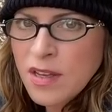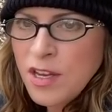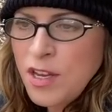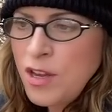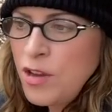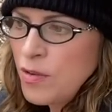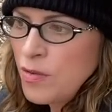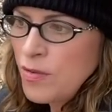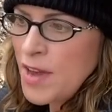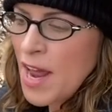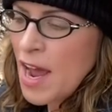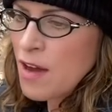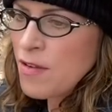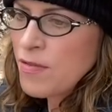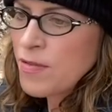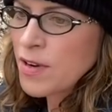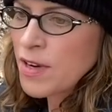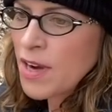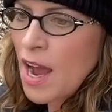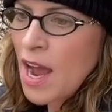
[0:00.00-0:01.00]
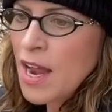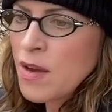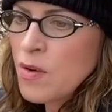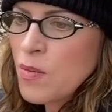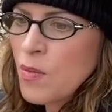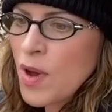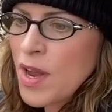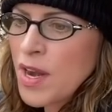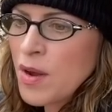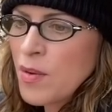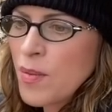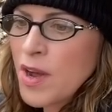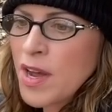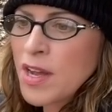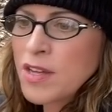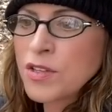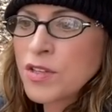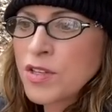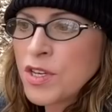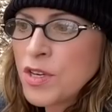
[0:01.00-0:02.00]
You've now forgotten what it
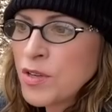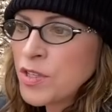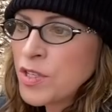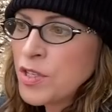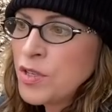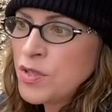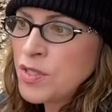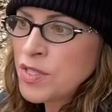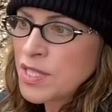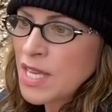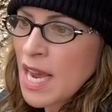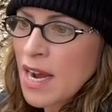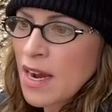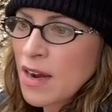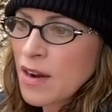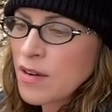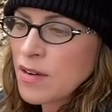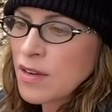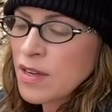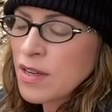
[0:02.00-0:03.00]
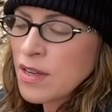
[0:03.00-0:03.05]
was, or you're too scared.